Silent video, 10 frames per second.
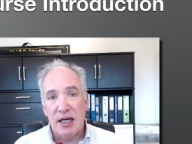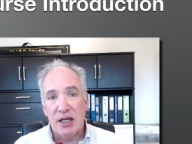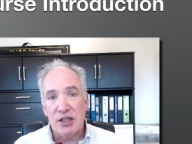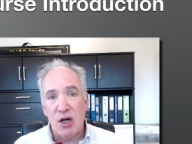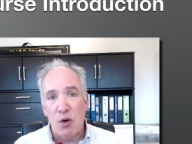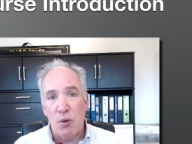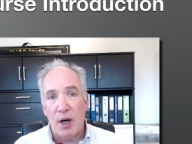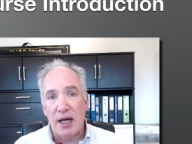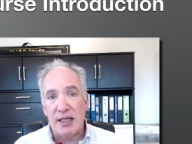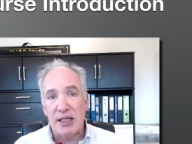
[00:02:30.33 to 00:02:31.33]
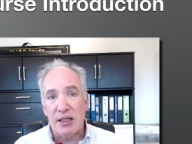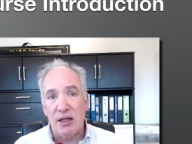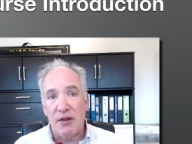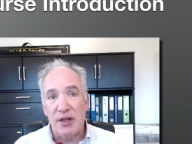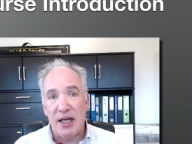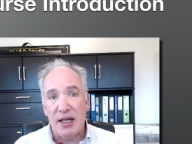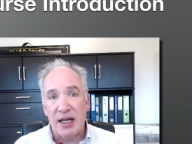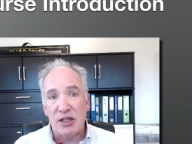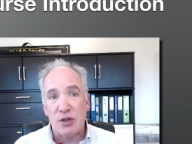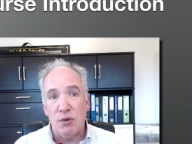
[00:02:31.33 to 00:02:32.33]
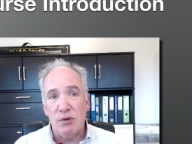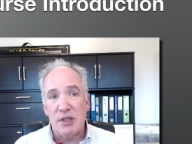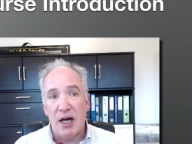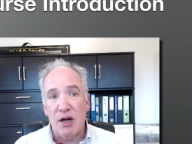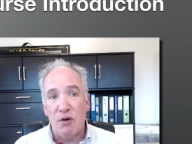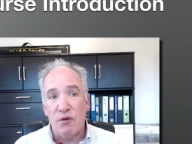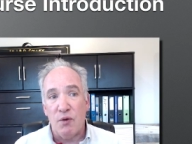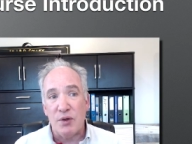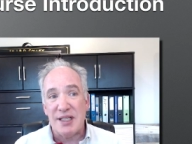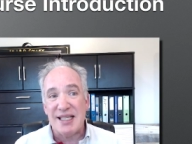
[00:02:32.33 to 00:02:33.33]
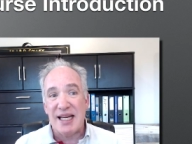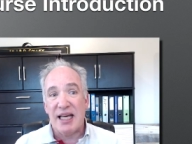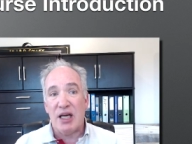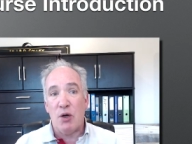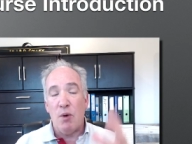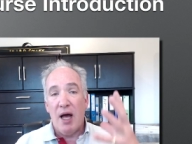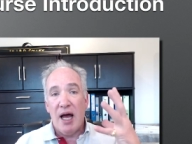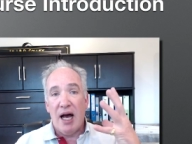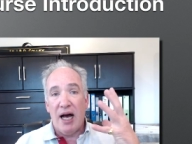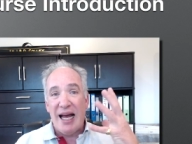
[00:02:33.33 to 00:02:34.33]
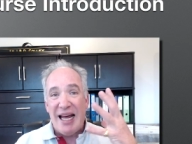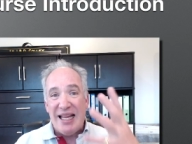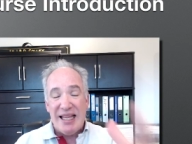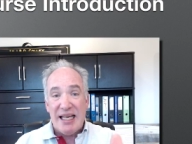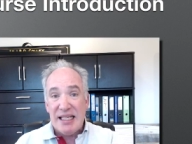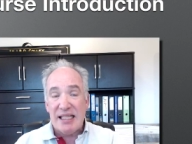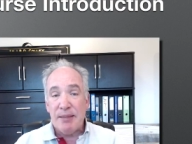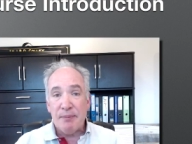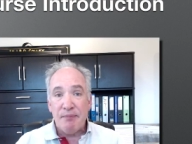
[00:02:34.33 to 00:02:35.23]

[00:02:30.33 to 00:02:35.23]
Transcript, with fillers: So, until the next course, I look forward to seeing you uh, in this.